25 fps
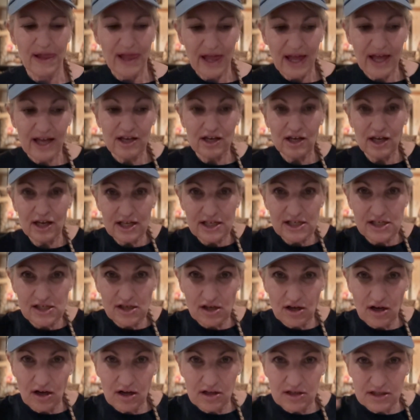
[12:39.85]
And it's
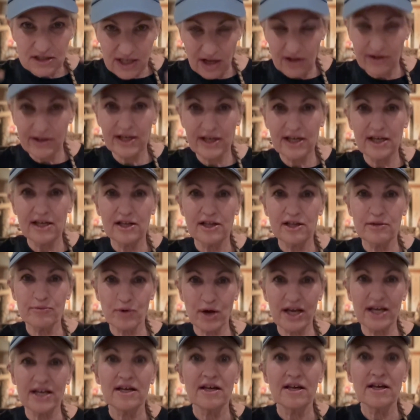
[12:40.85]
telling the
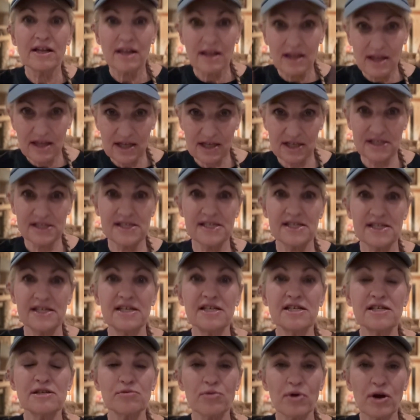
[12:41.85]
brain, this
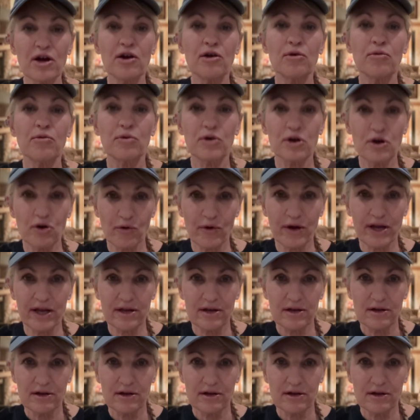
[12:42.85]
is where we're going.